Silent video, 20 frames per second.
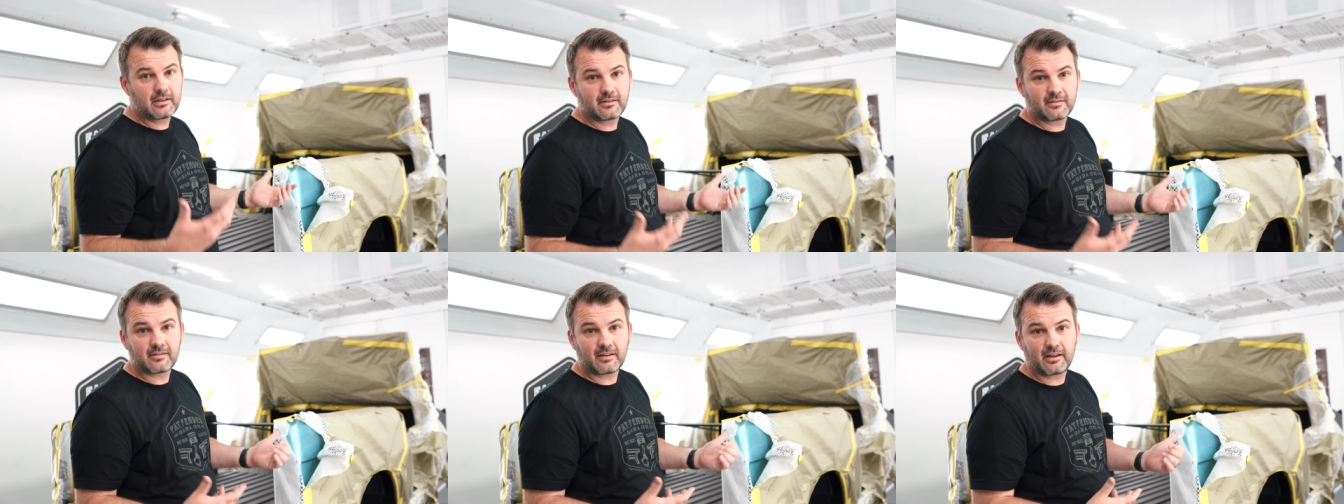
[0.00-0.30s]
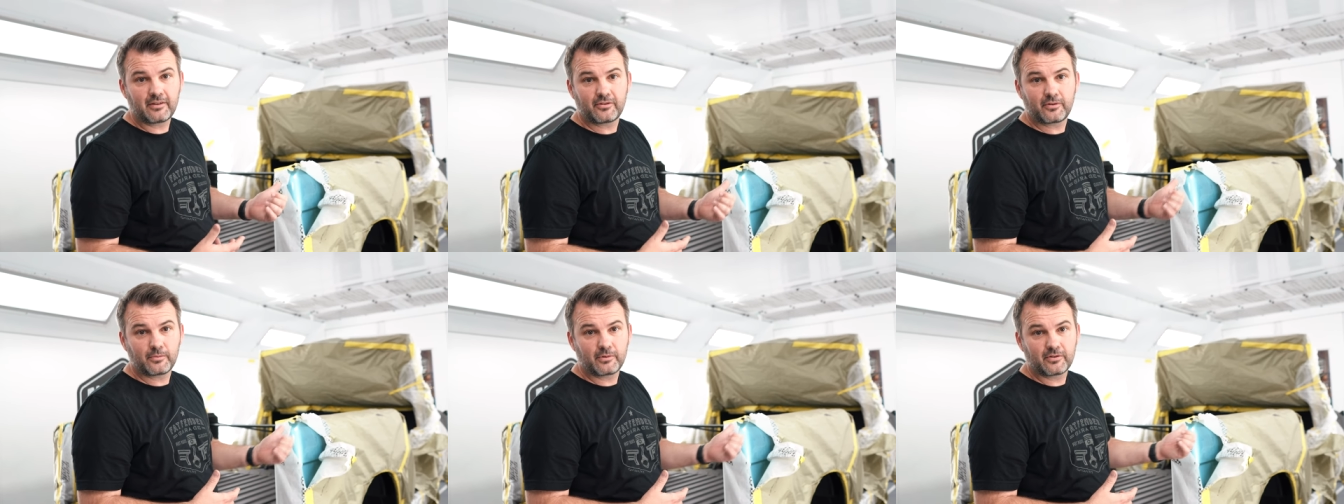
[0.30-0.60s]

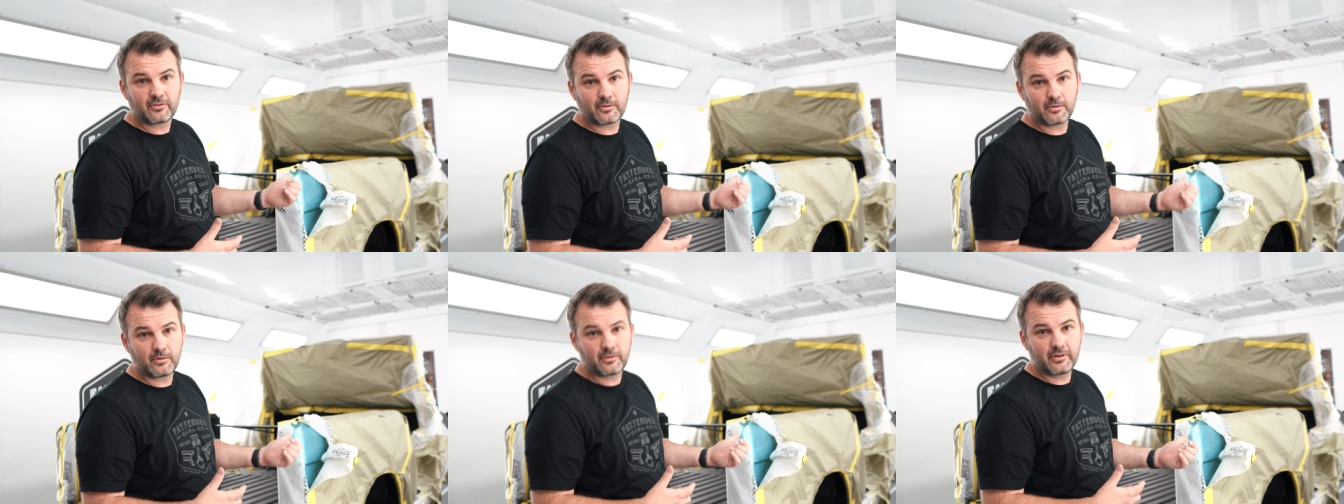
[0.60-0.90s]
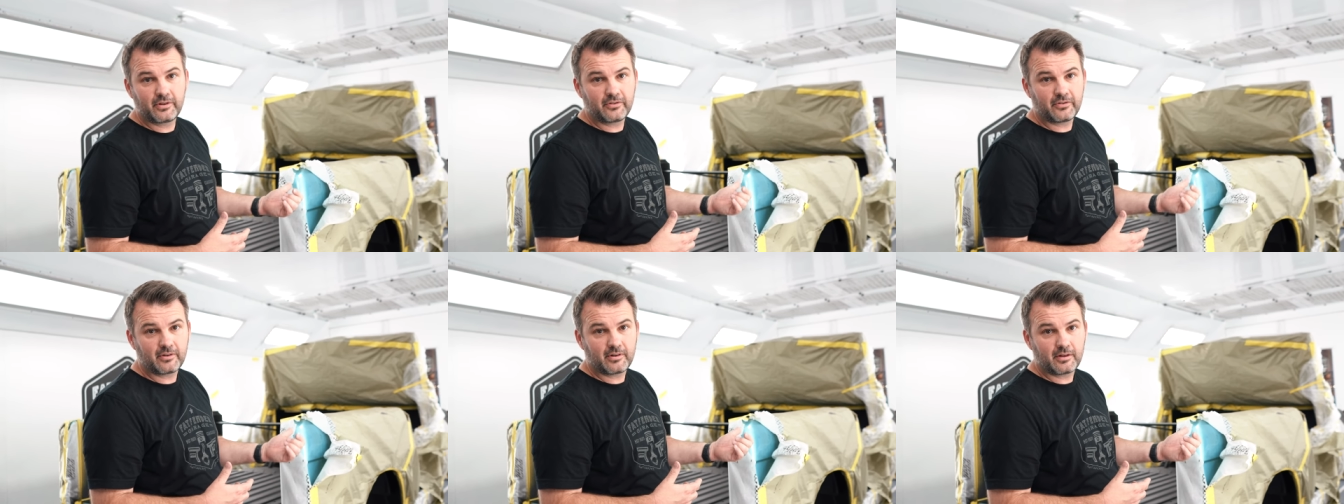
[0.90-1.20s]
decides to restore
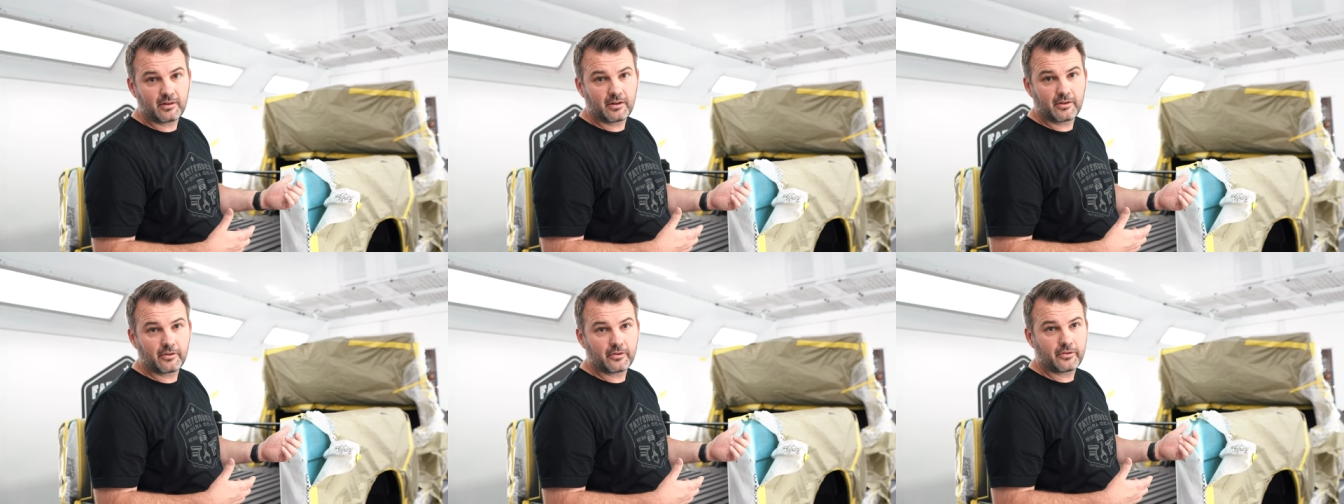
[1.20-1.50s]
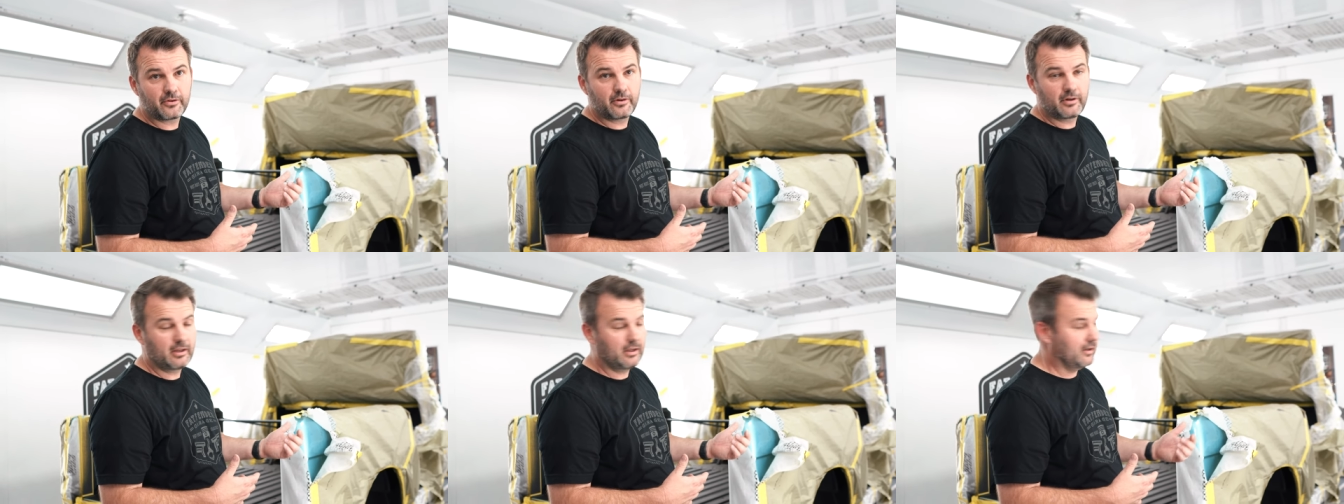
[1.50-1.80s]
this in another
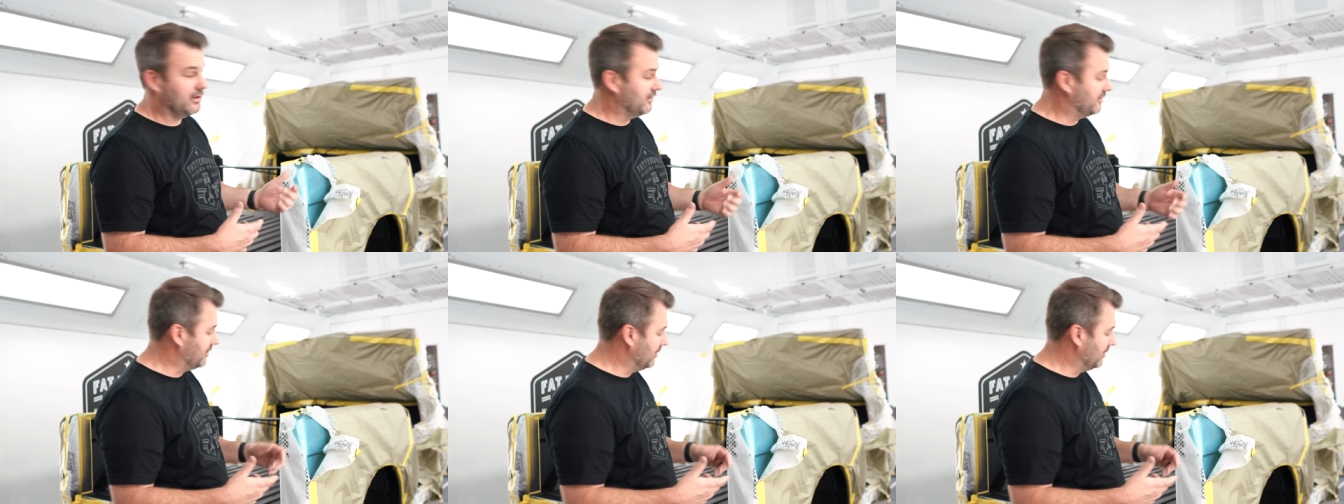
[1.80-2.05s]
30 years.